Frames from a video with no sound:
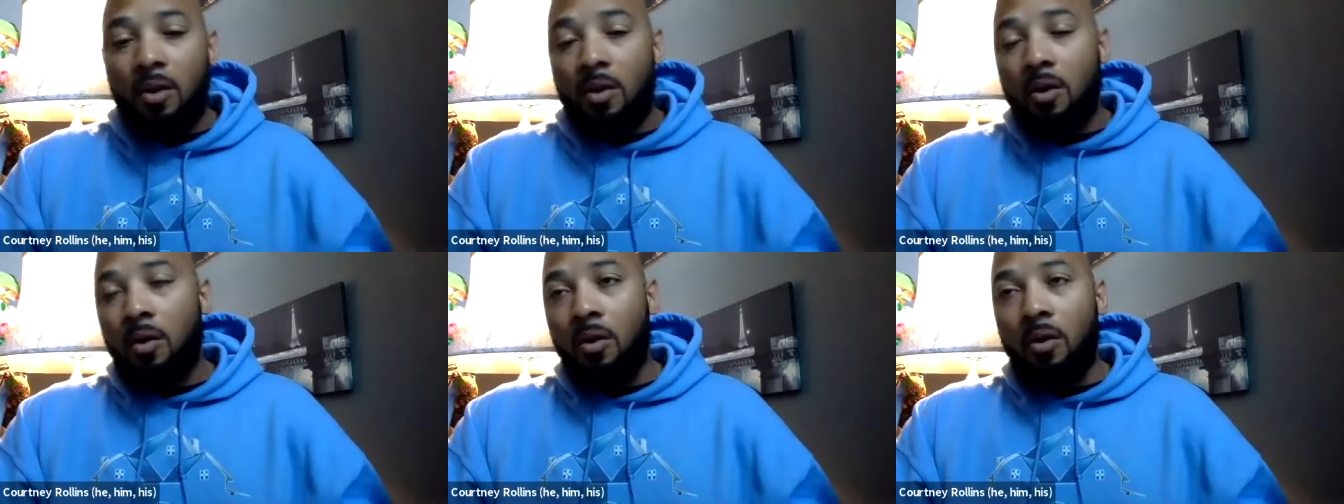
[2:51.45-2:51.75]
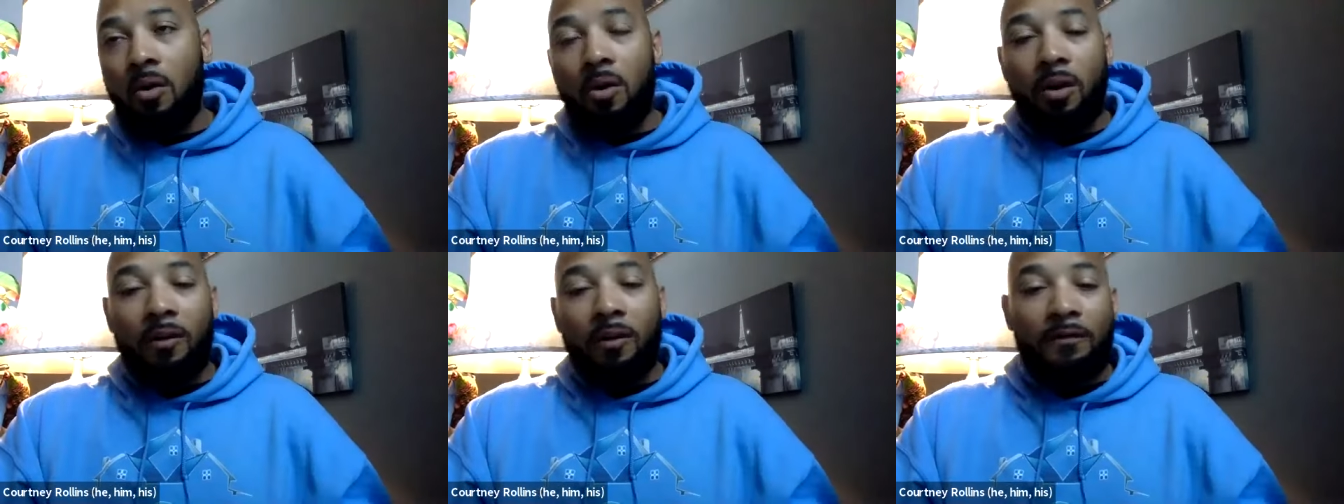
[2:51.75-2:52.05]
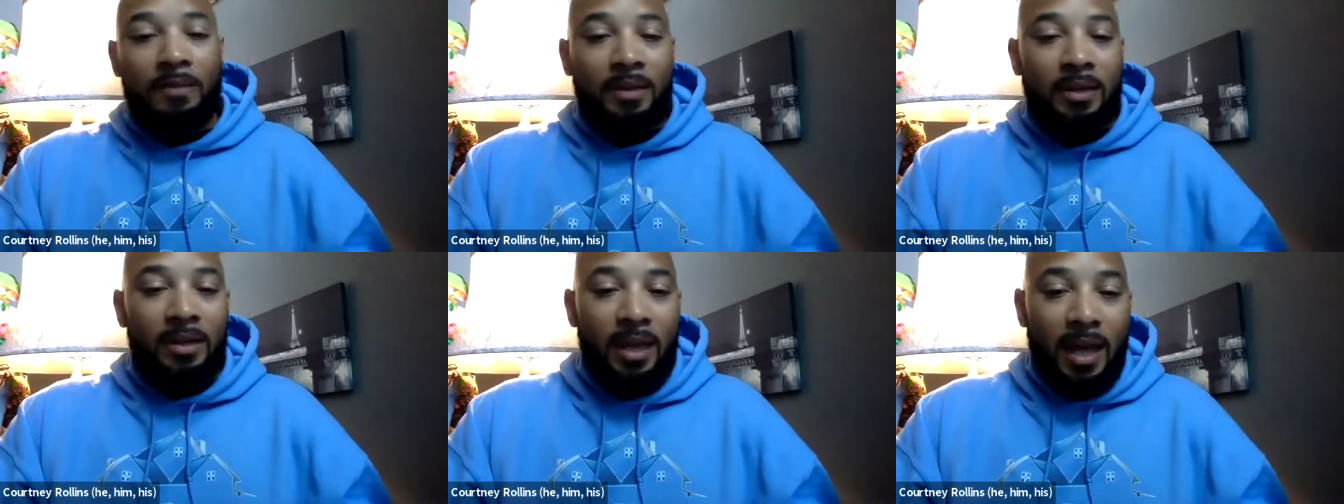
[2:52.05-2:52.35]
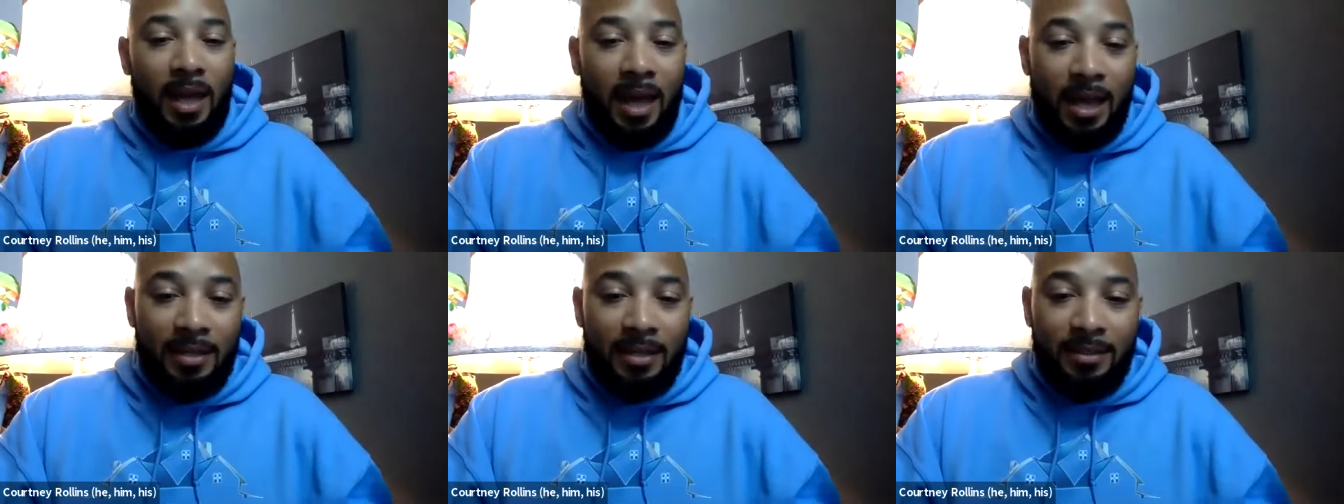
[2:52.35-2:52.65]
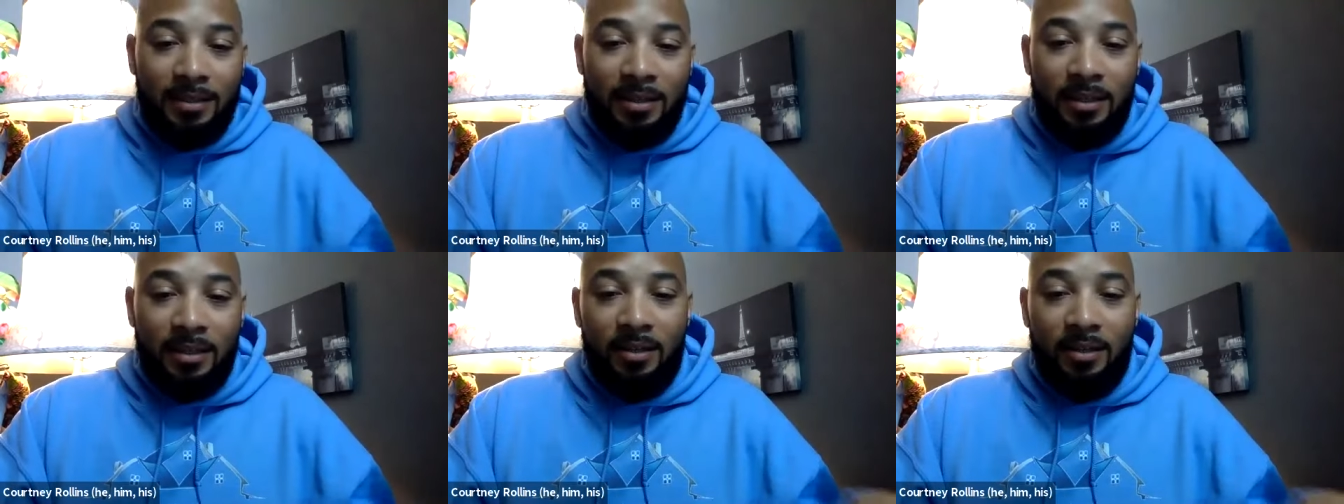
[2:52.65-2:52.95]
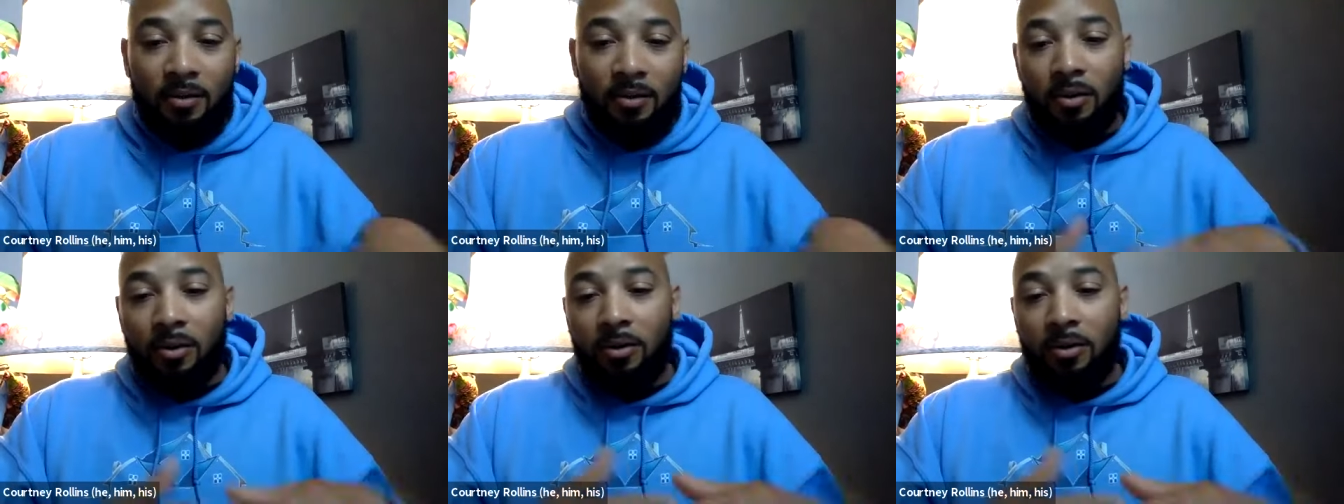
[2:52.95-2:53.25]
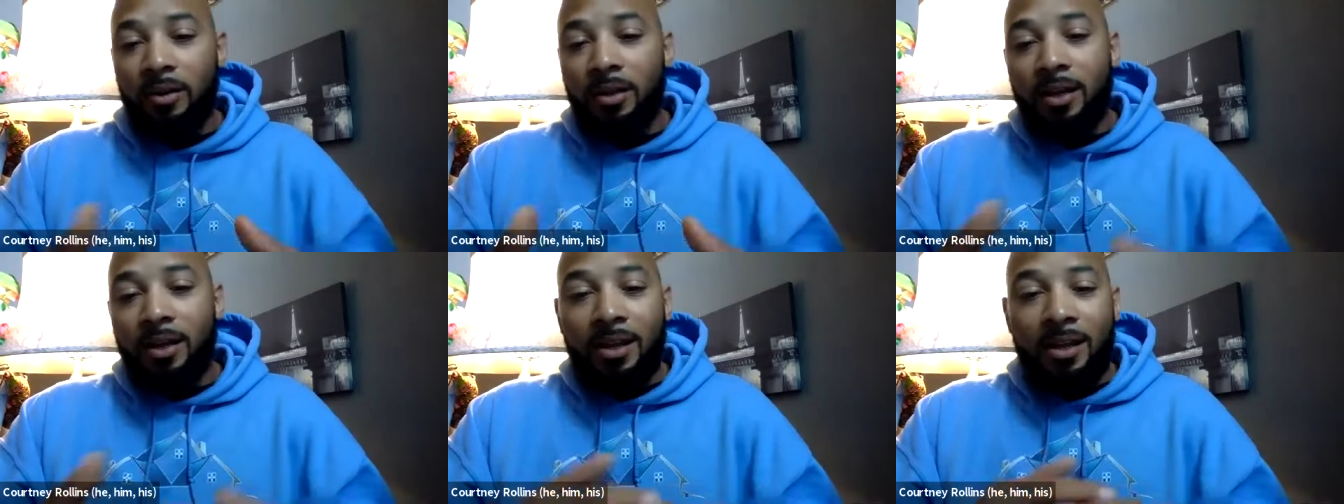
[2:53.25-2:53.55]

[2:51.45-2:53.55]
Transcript: or have been in an accident or